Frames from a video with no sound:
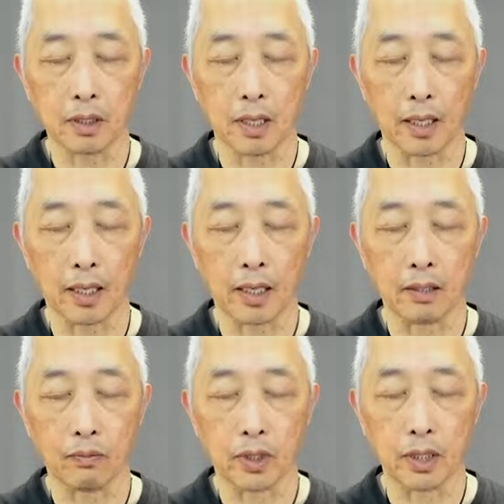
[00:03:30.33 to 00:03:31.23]

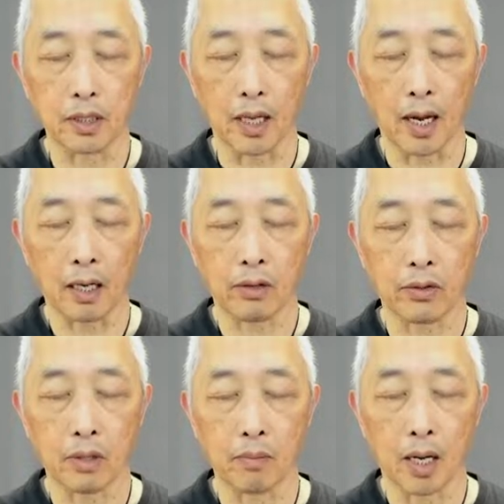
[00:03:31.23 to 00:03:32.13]
again, we need to anchor
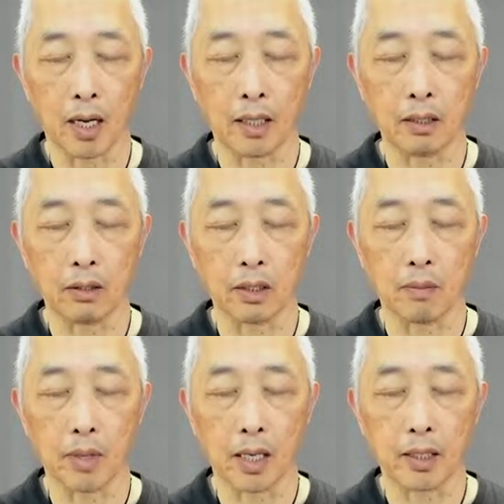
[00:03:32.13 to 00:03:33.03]
our mind on the
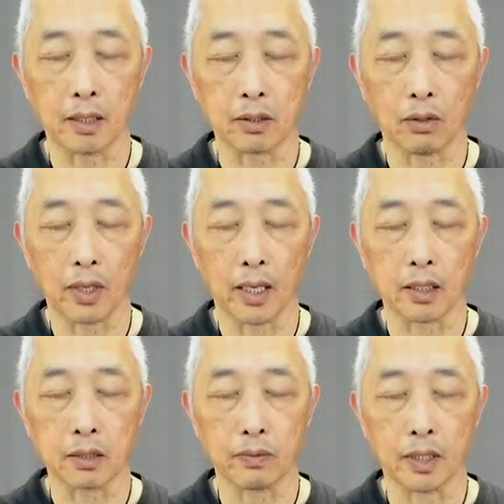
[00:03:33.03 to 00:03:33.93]
body. So
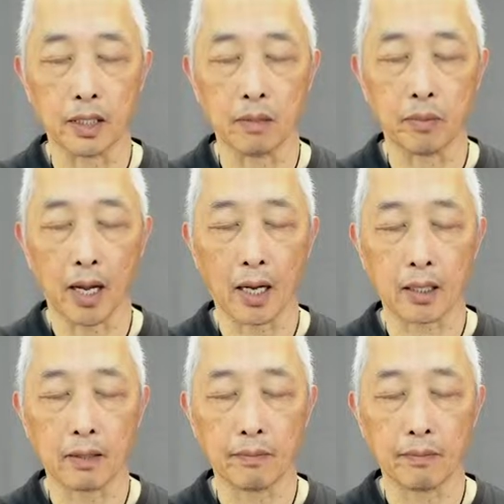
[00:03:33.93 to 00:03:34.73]
as we lean back,